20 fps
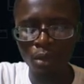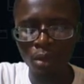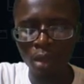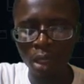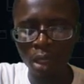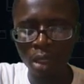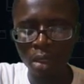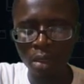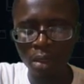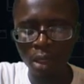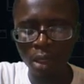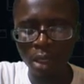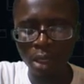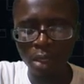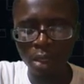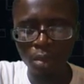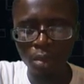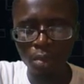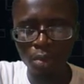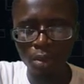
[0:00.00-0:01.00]
So let's look at
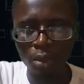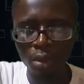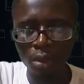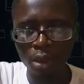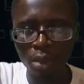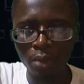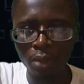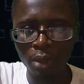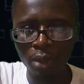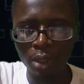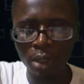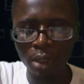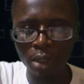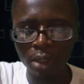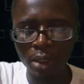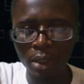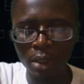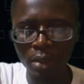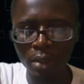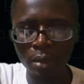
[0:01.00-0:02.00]
how to proceed with
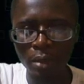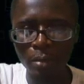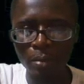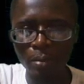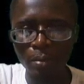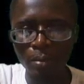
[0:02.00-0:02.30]
this.